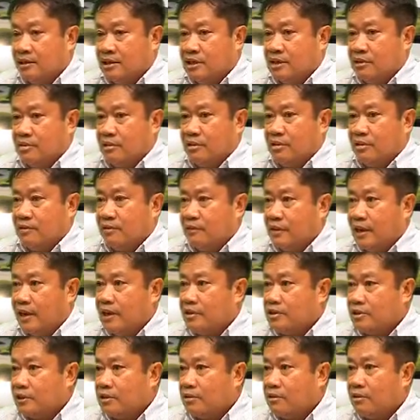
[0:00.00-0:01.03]
either
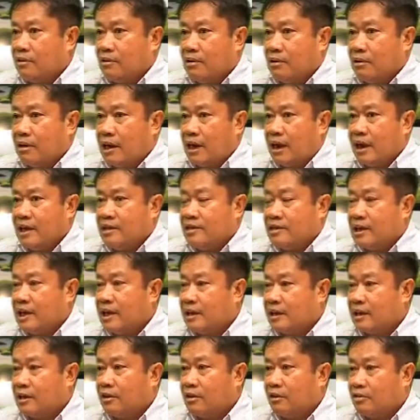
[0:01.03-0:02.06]
invasion or
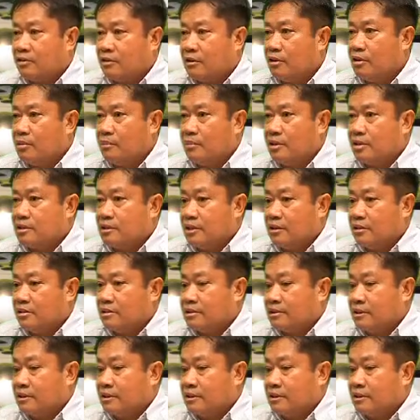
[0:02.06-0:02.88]
hijacking our tournaments, you know.